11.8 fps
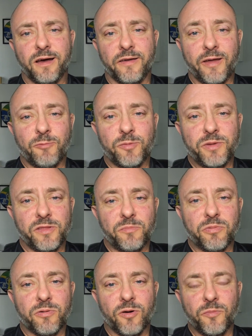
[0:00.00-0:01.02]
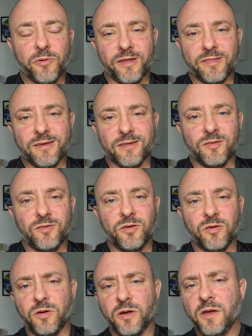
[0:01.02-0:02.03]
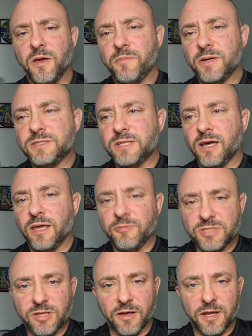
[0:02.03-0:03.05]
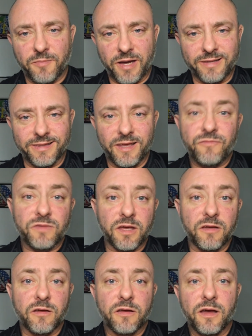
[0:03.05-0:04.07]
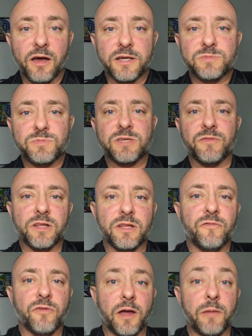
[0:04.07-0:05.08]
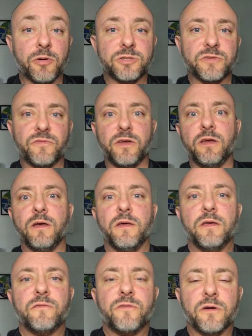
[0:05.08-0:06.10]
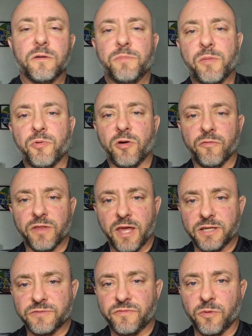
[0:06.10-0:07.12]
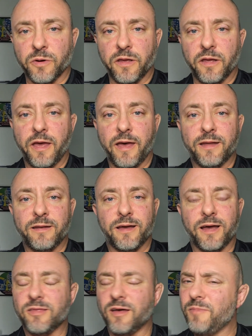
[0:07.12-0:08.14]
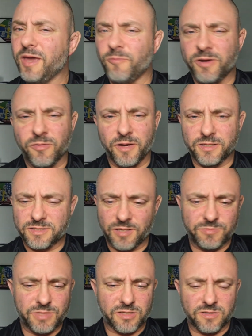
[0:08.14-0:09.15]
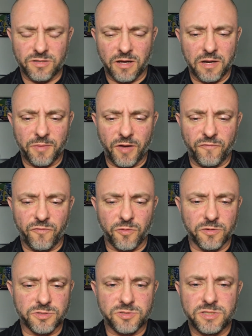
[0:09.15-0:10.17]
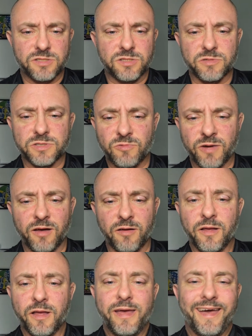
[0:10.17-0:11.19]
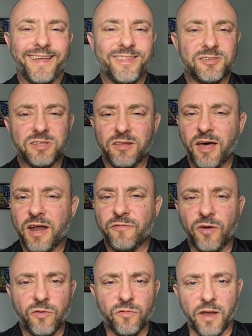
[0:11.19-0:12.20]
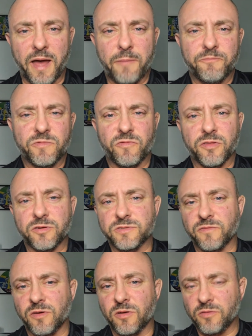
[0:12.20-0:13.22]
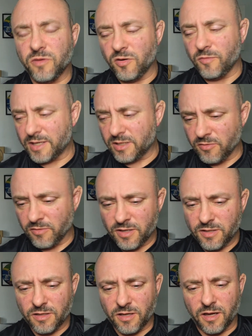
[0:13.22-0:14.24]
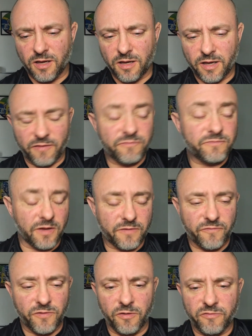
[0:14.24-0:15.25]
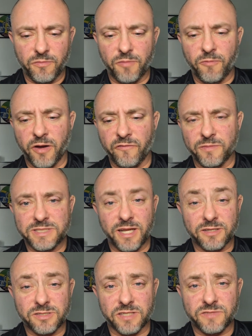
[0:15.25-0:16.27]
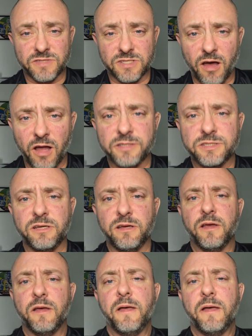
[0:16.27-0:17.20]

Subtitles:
That would be the appropriate thing to do. But he was talking about lifting specifically for hypertrophy for people over the age of 40. And I thought, man, what a great subject to talk about for jiu-jitsu as well. And there's a lot of overlap. For those of you who don't know, my degree, I have a few of them, but one of them is in exercise physiology.